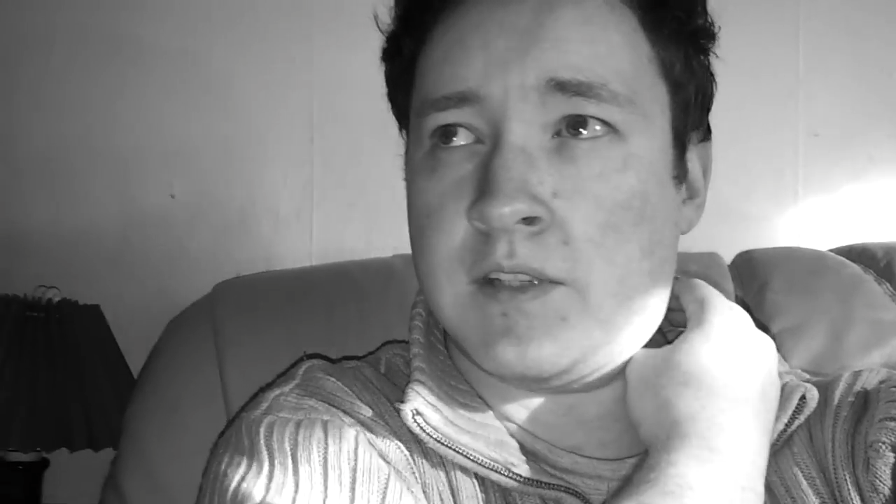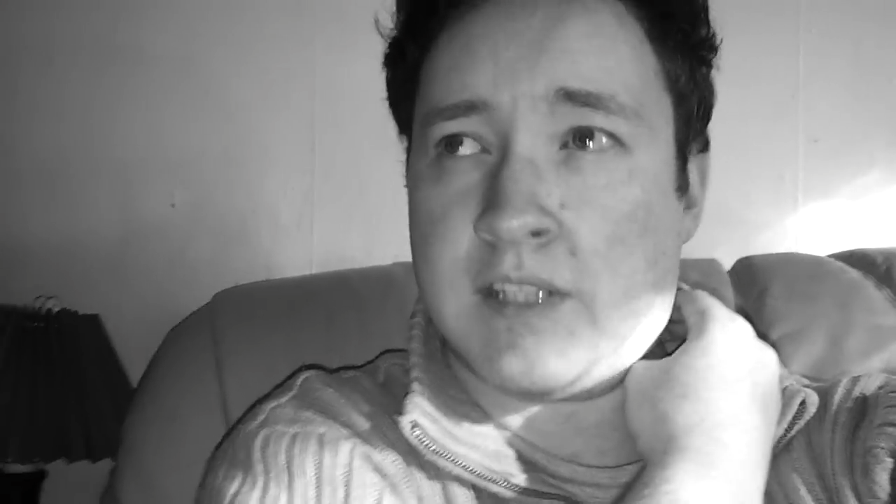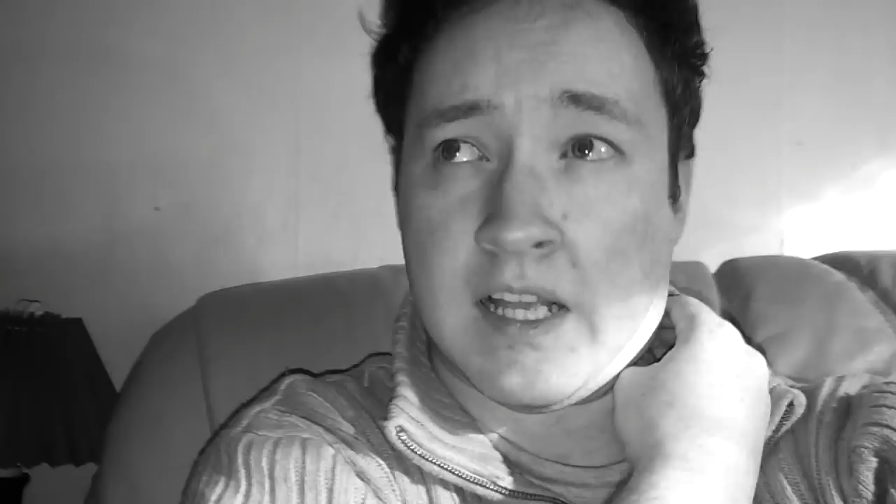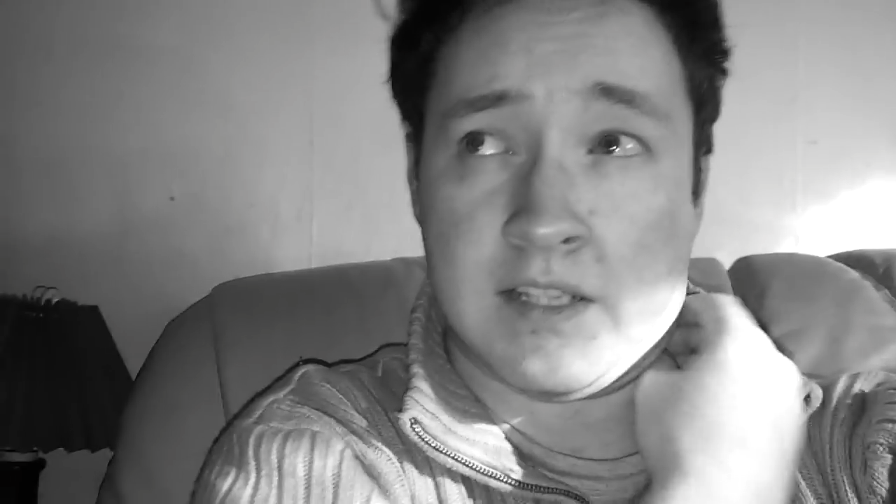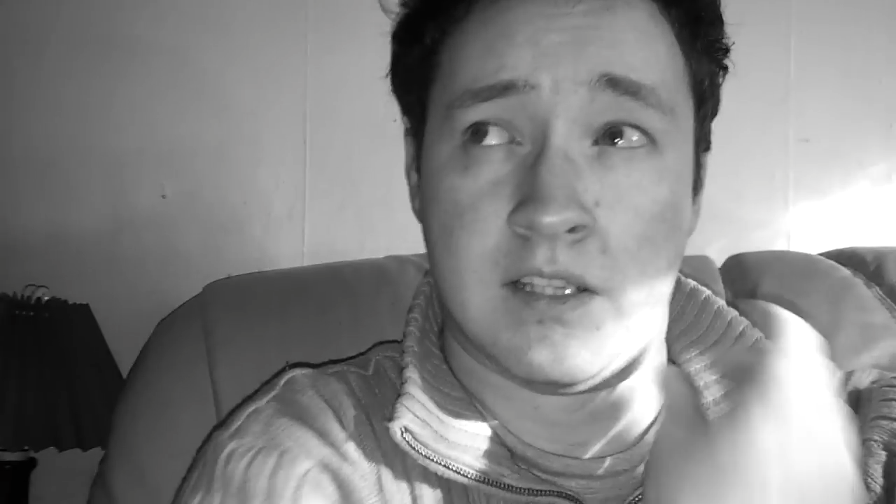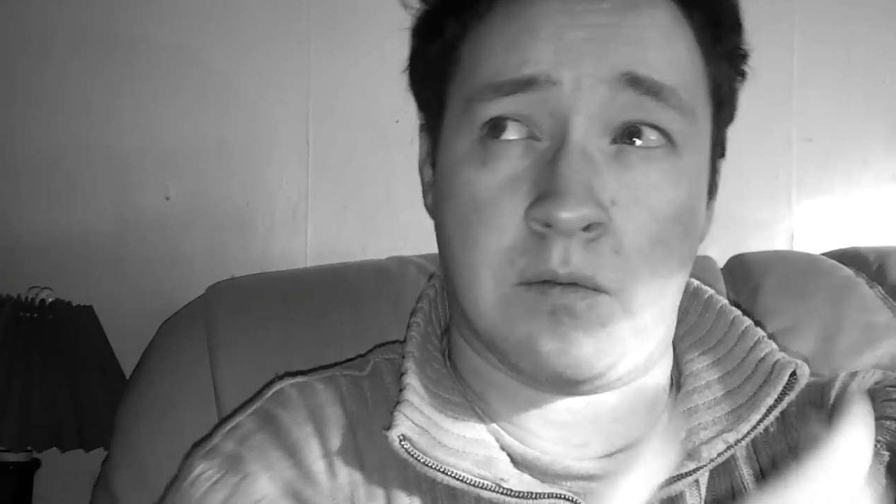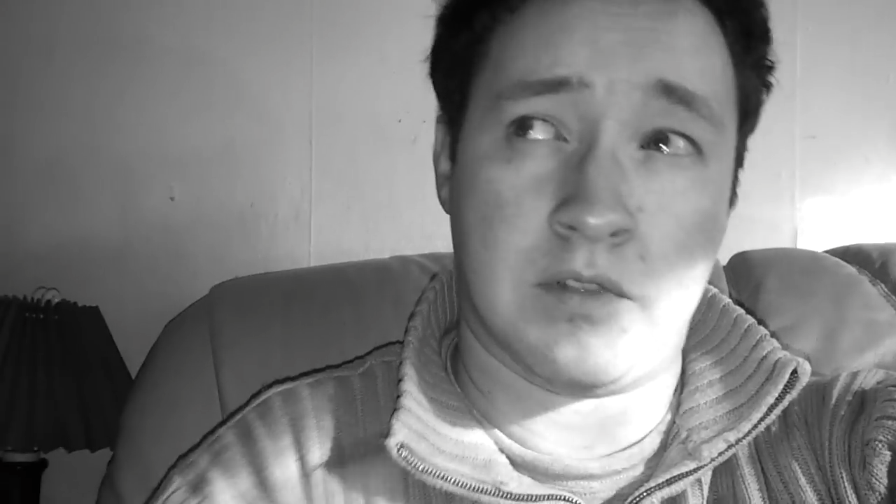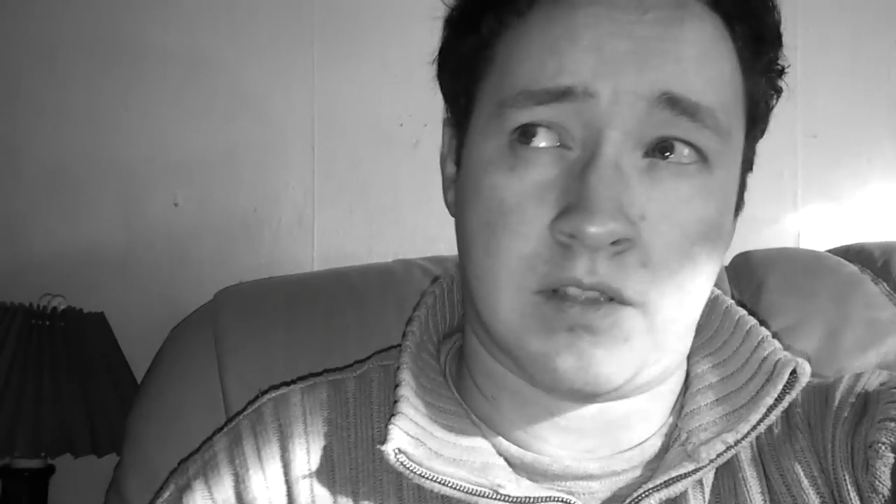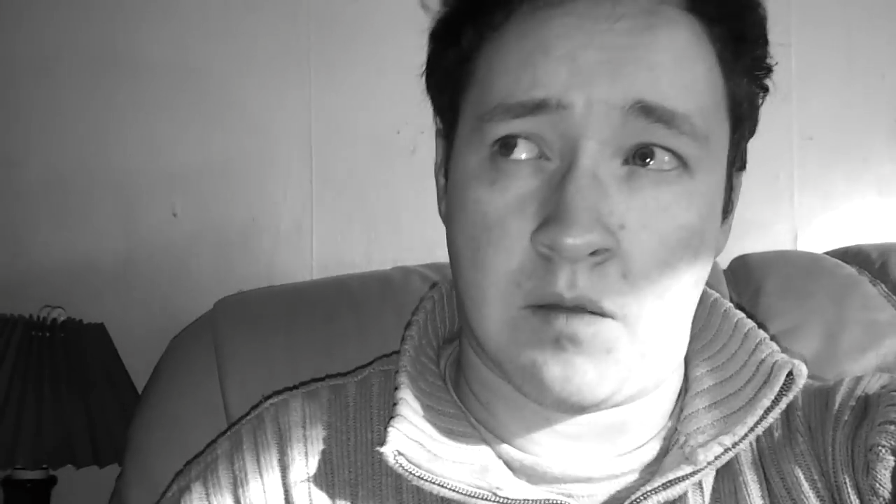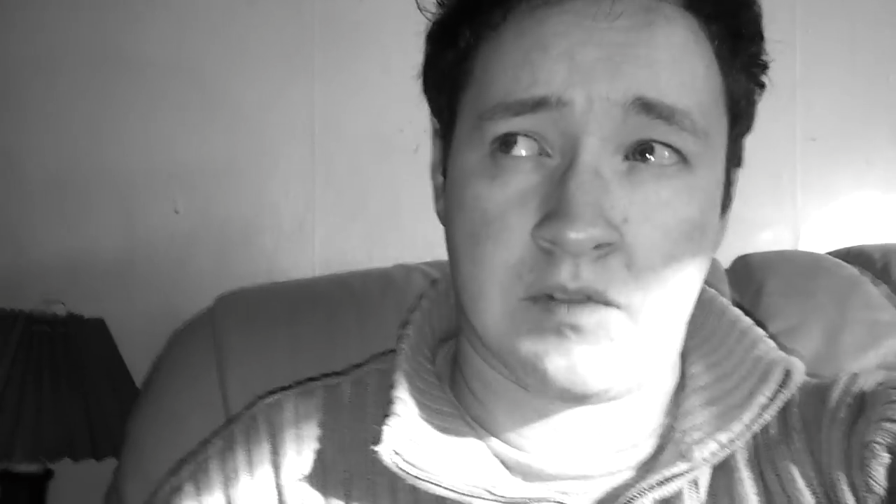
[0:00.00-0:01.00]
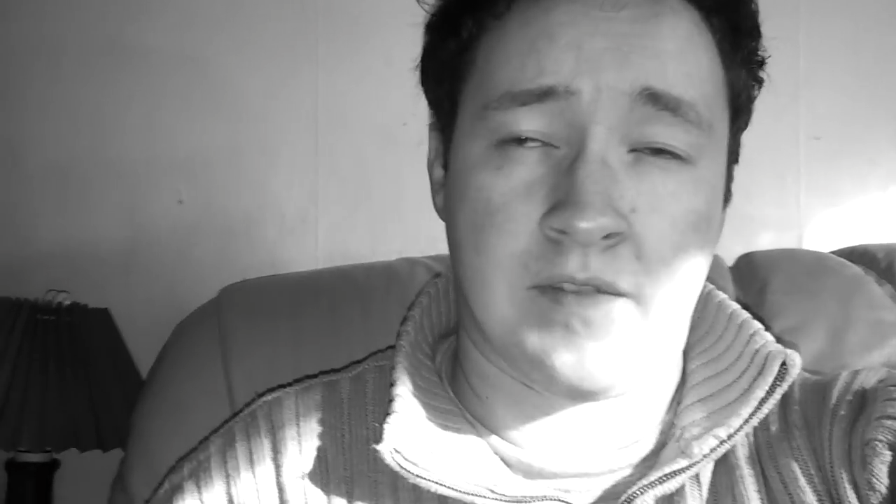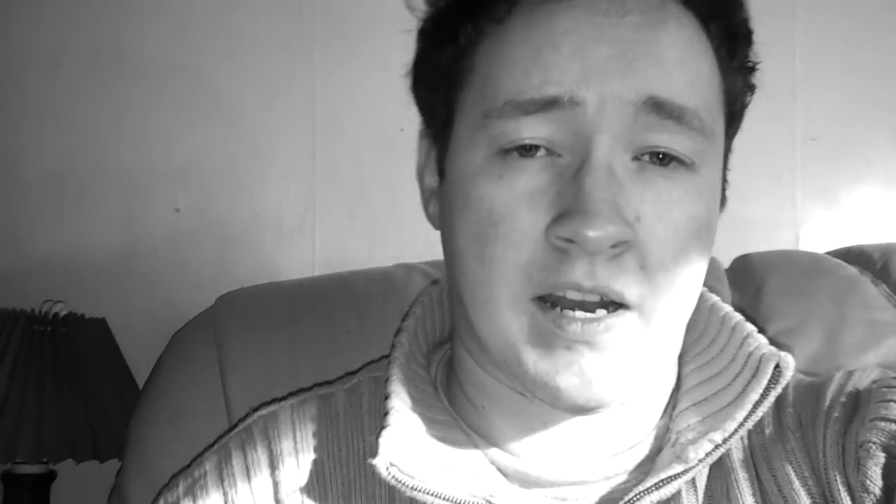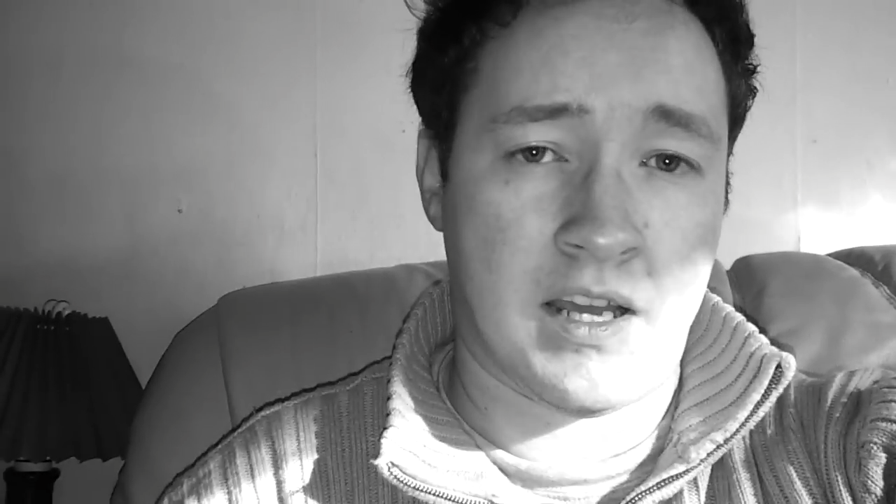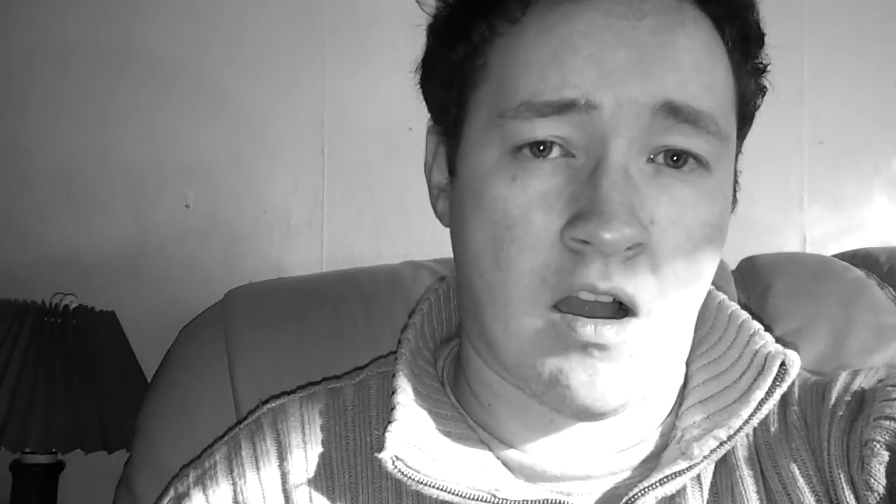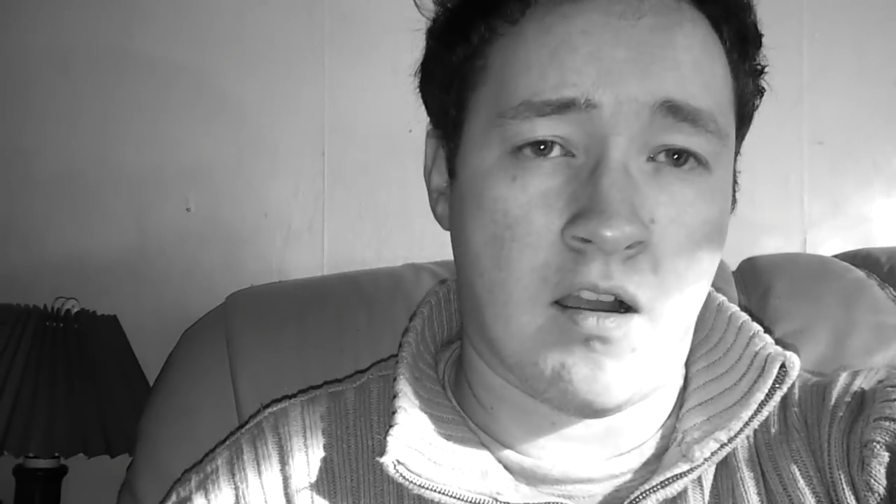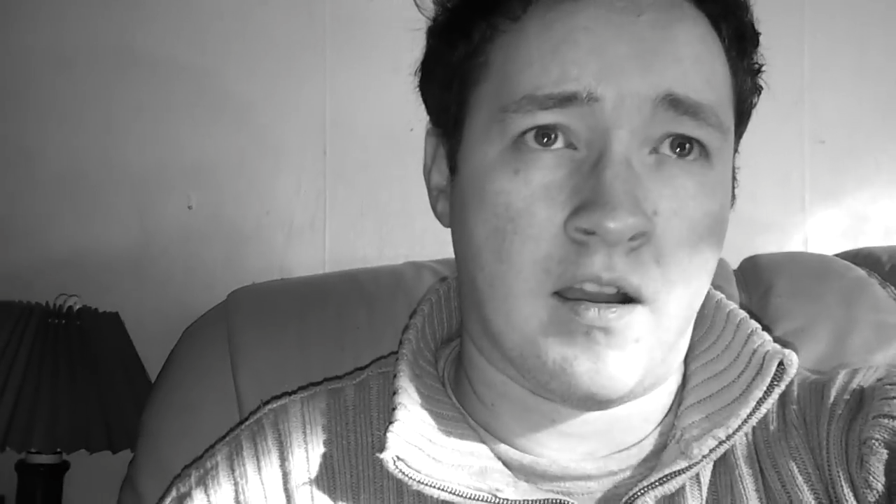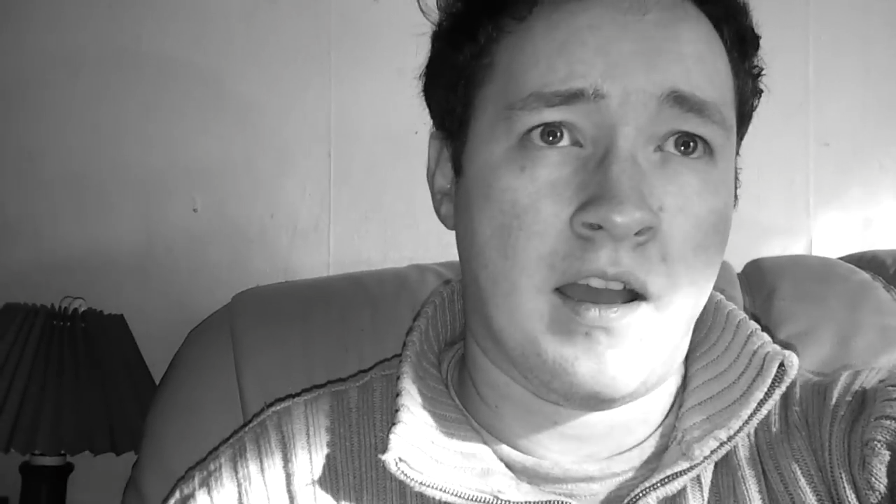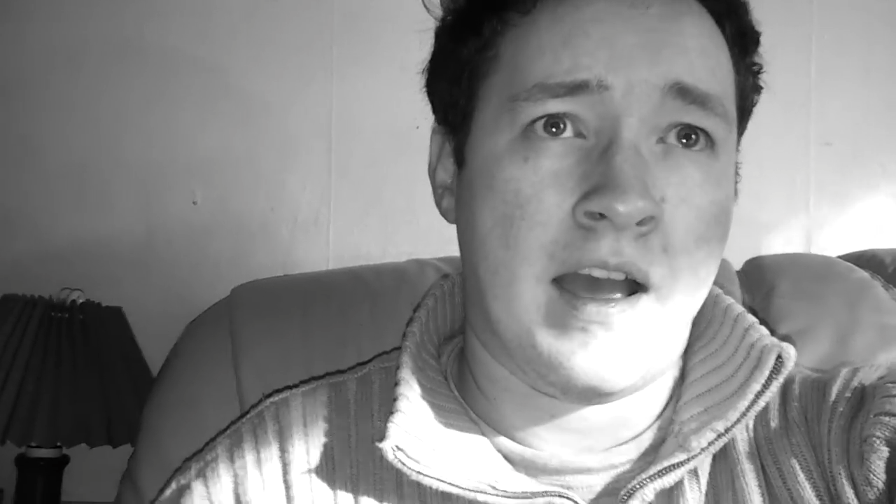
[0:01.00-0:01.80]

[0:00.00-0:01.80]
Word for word: since I was I was very young